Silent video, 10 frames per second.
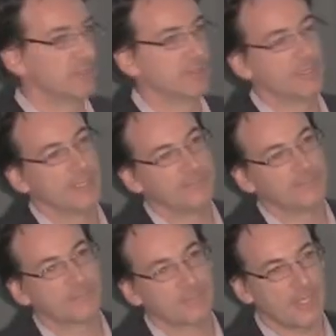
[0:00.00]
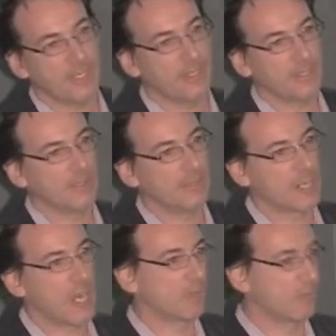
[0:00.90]

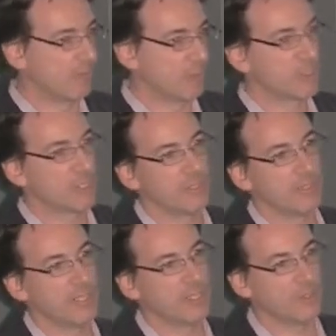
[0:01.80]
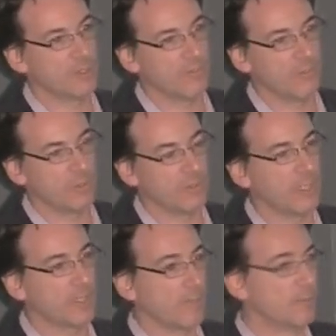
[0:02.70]
transportation, the car
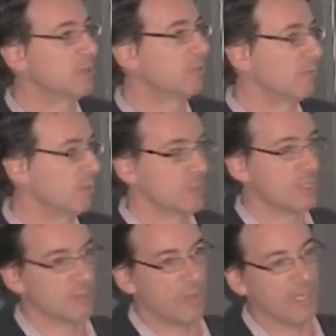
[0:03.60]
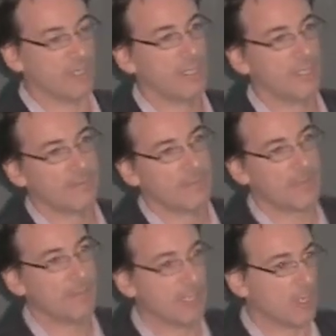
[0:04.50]
revolution, and so on and so forth. A
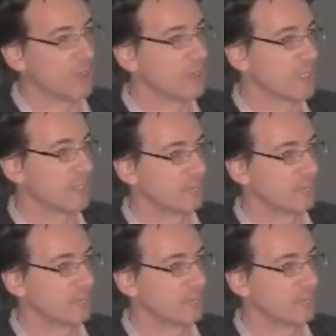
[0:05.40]
computer revolution as